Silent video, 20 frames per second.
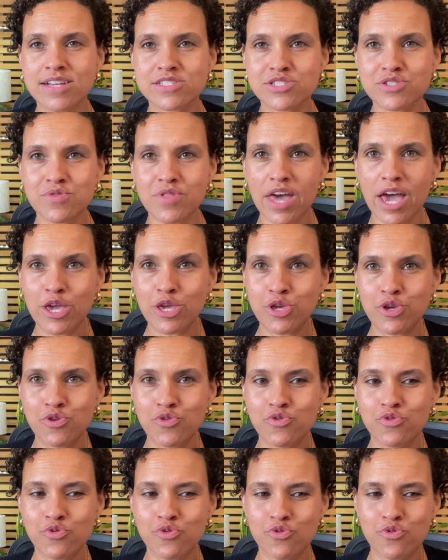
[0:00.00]
so that
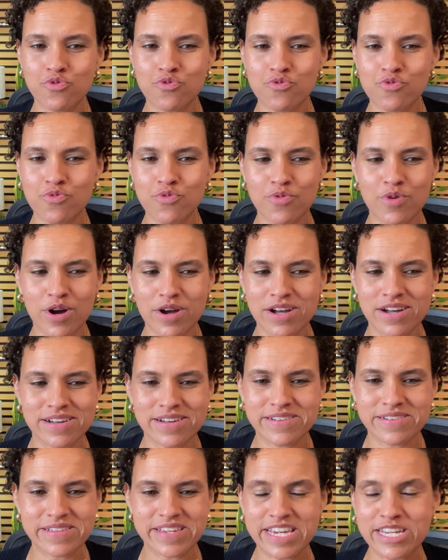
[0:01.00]
you
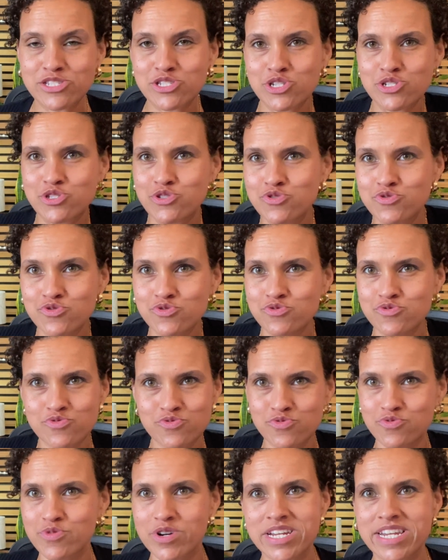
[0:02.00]
get to do
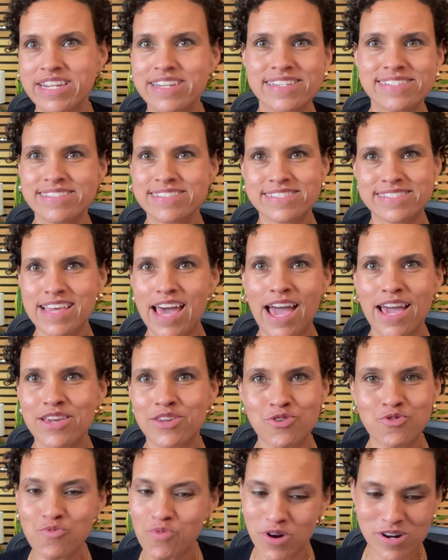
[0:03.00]
what it is that
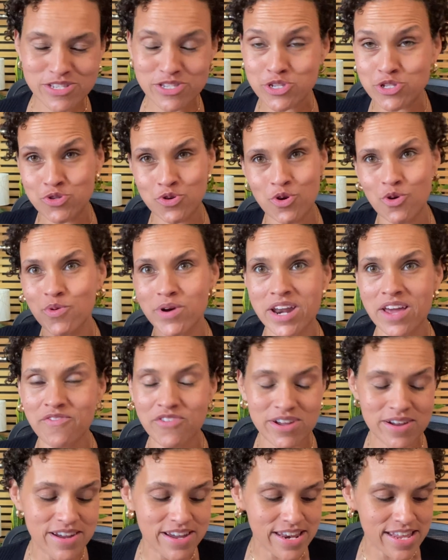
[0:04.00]
you want to do, or
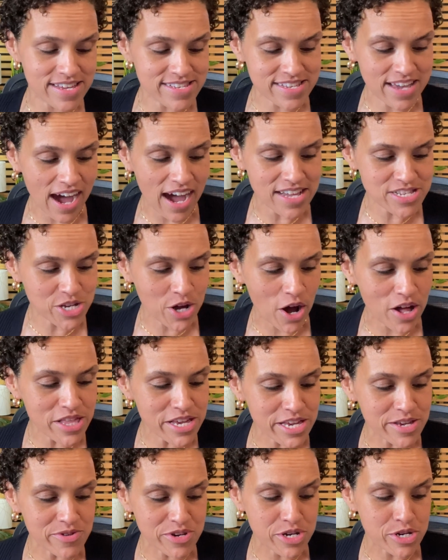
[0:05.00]
whatever it is God's
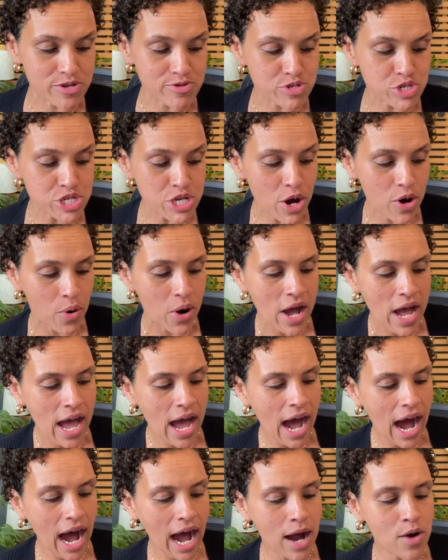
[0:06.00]
calling you to do. So
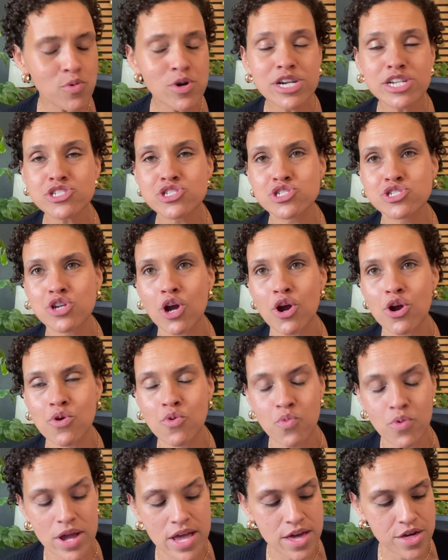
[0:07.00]
I want to
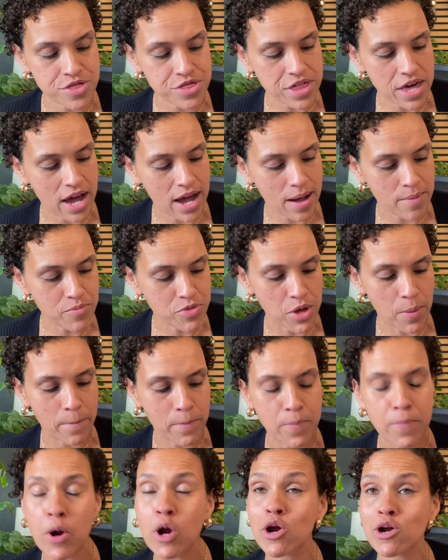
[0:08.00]
start with the
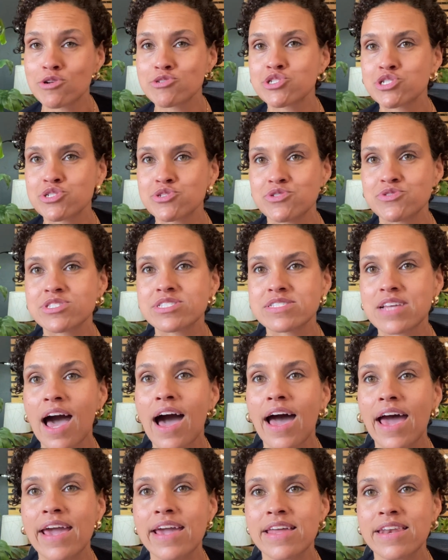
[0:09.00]
personal
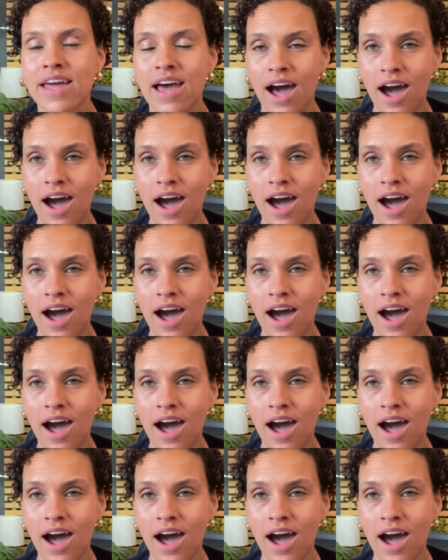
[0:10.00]
side